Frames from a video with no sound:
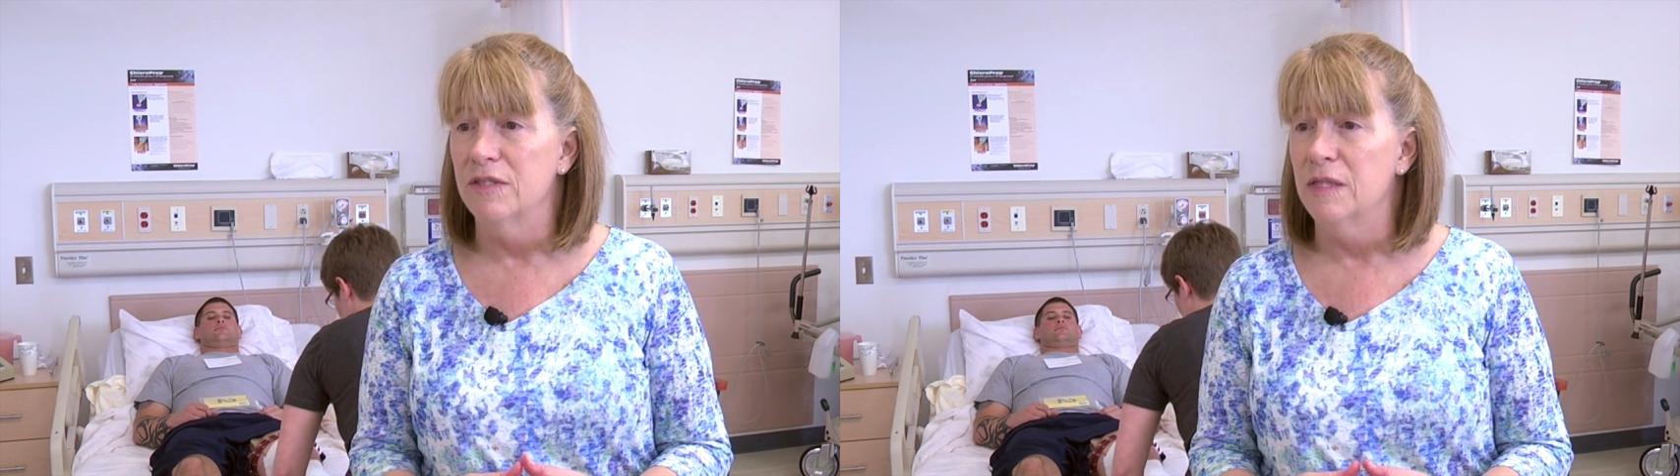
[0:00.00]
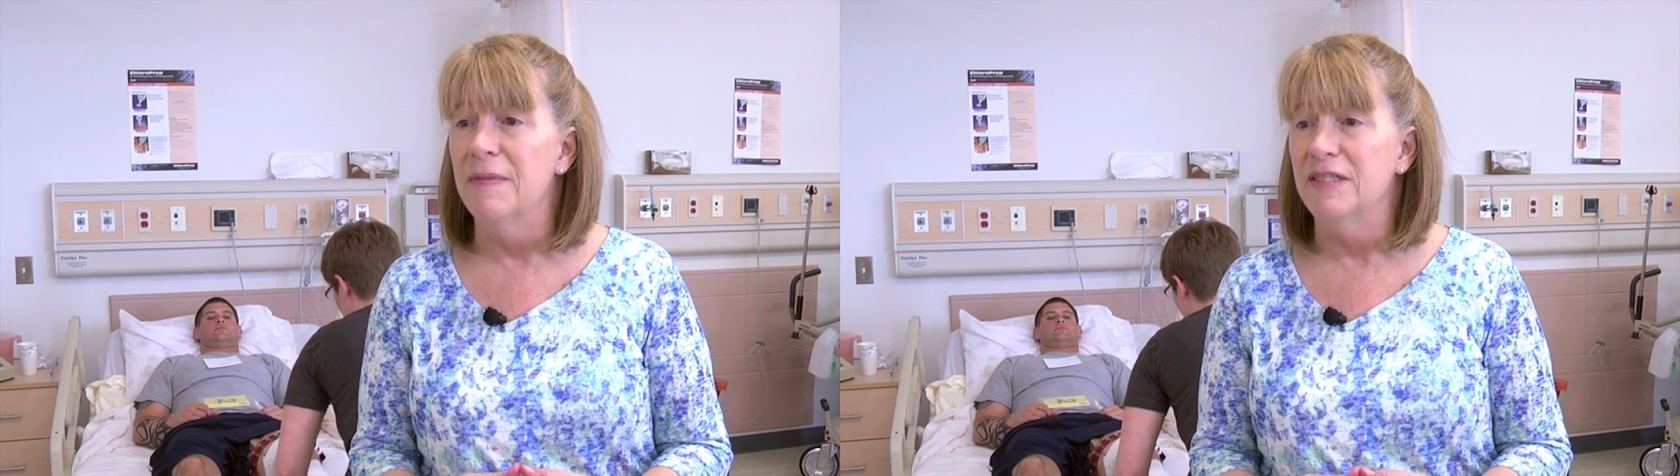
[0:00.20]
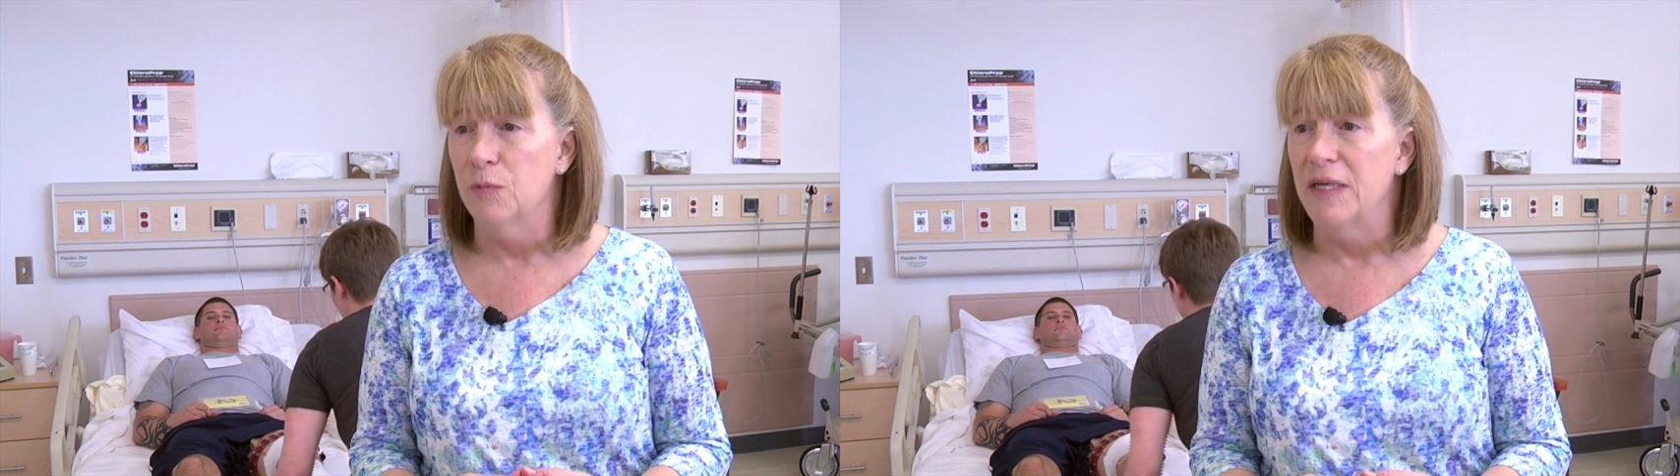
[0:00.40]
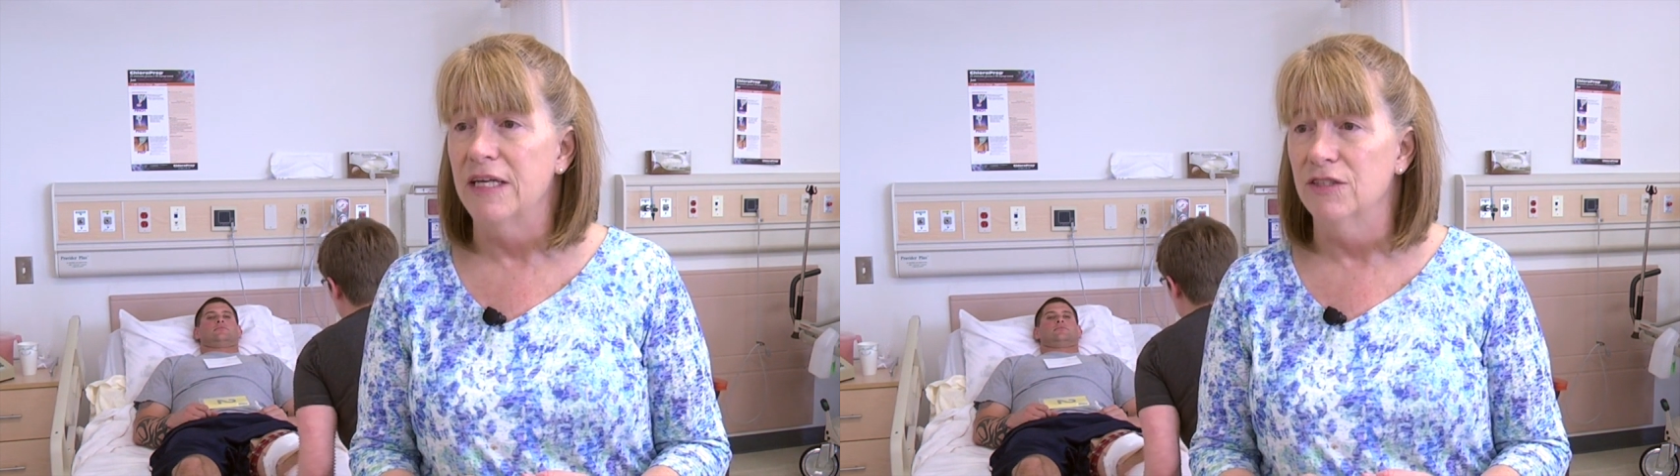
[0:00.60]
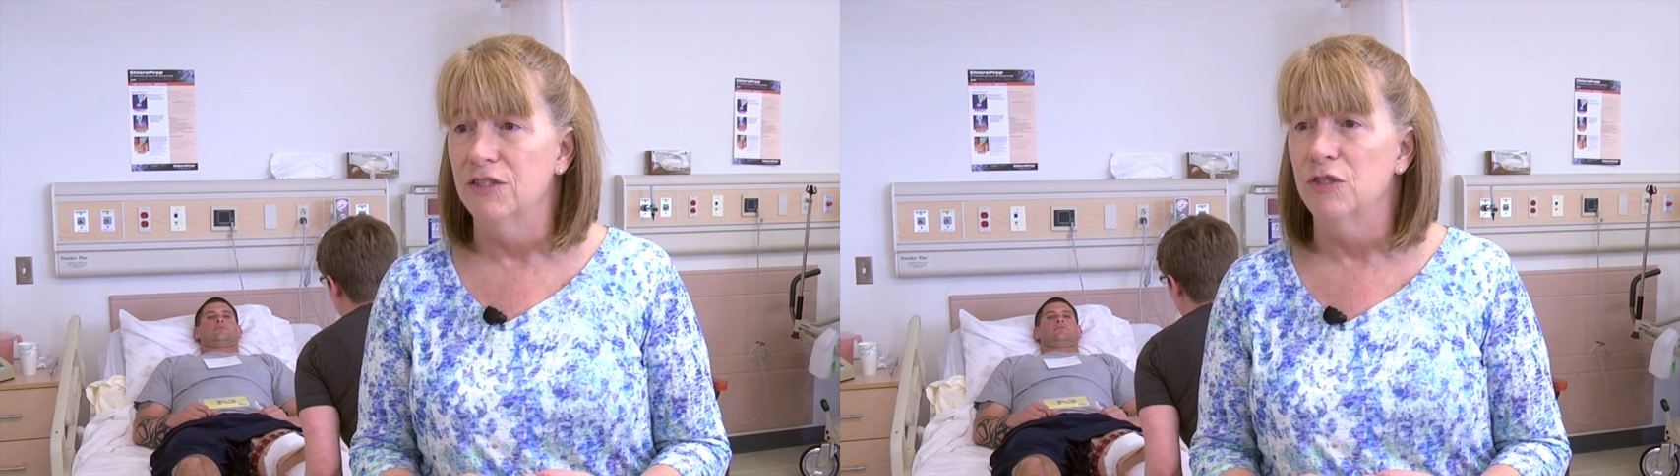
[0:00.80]
is the best we
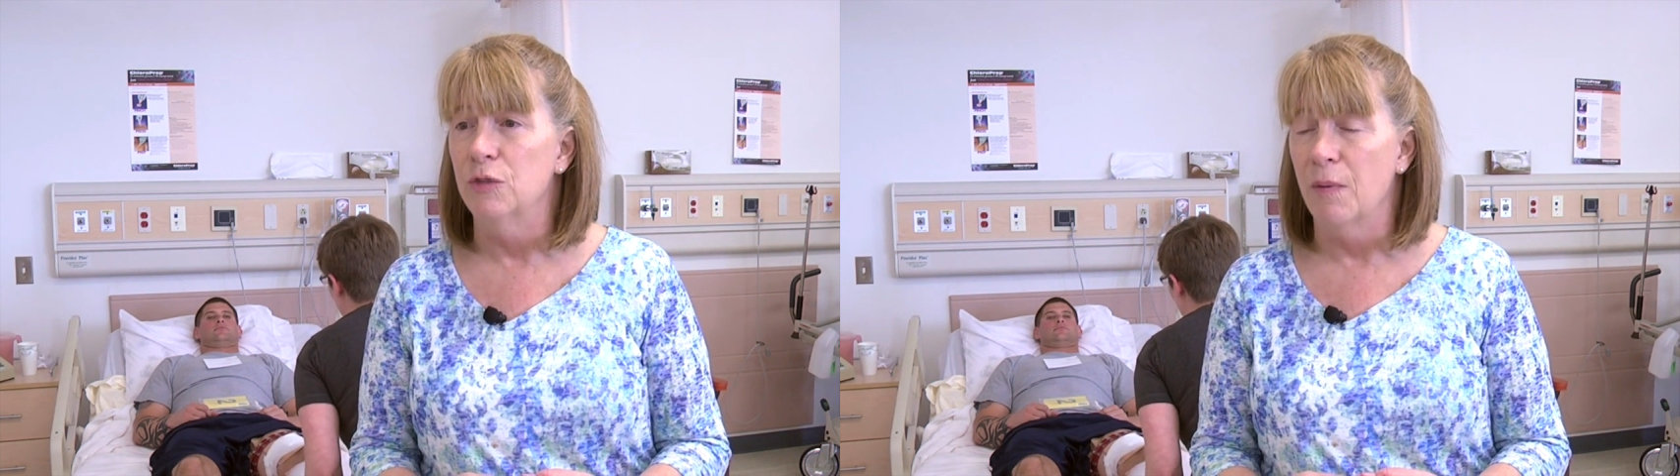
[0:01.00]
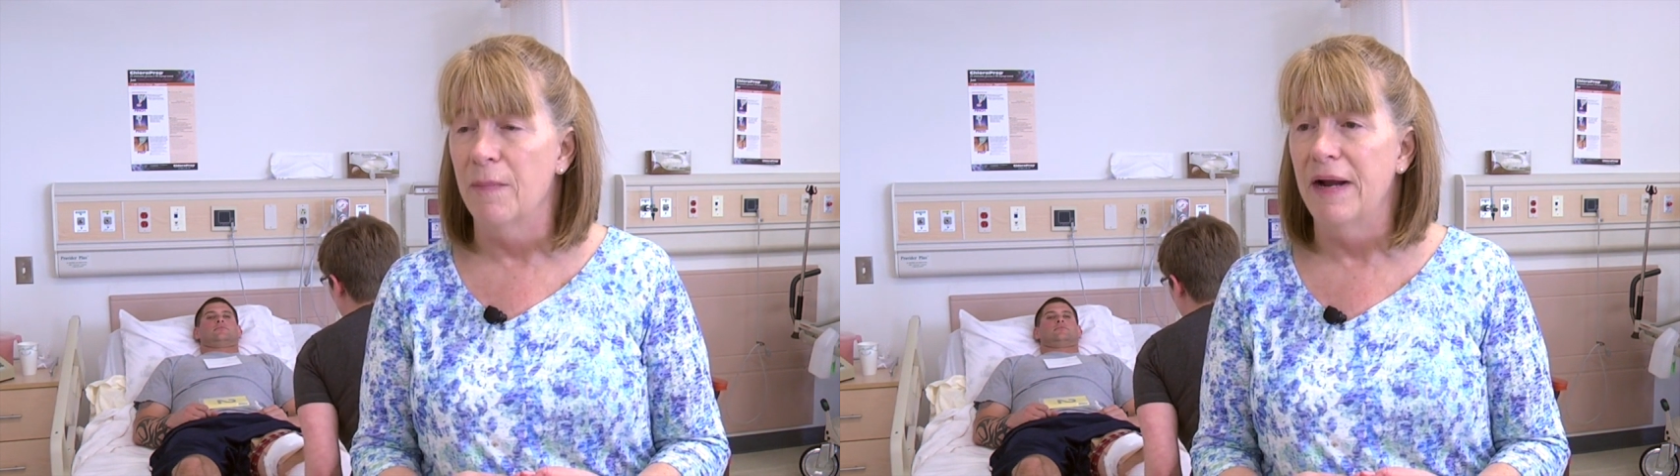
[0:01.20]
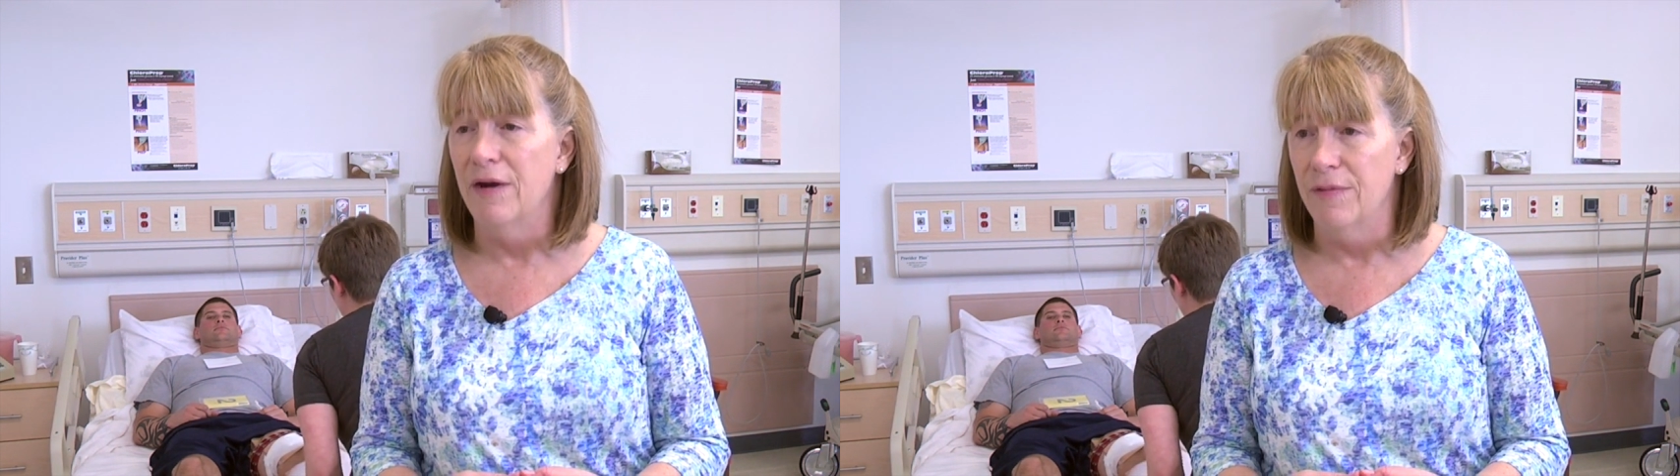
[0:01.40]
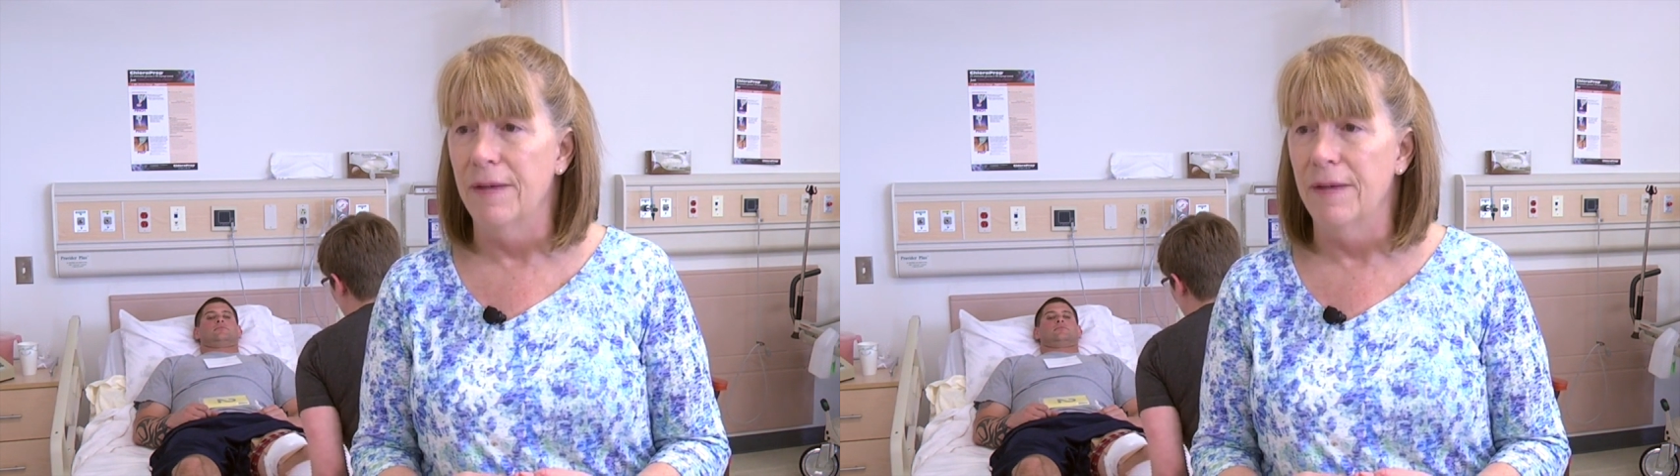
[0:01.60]
can do to prepare